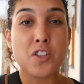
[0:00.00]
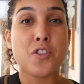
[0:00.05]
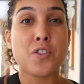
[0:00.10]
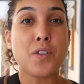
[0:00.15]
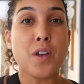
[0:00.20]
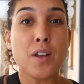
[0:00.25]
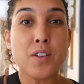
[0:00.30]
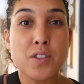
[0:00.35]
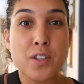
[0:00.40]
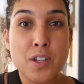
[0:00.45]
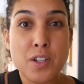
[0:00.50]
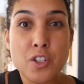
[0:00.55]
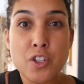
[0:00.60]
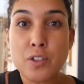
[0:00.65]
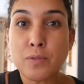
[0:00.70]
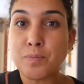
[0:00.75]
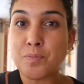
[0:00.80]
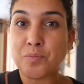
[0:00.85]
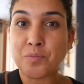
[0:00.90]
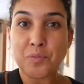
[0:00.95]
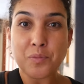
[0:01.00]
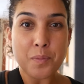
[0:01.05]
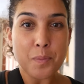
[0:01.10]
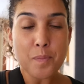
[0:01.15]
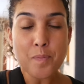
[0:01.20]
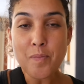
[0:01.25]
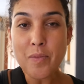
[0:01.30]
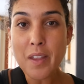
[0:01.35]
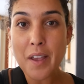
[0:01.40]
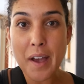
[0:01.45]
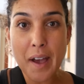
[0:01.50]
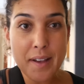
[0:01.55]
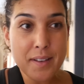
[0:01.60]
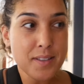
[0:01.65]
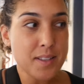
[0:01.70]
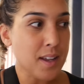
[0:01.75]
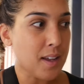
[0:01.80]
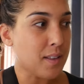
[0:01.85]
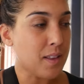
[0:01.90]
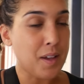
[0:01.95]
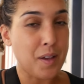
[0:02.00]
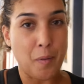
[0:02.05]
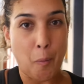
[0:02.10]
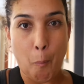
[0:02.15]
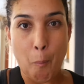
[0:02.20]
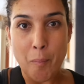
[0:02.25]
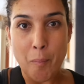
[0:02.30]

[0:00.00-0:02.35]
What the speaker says: sausage has that like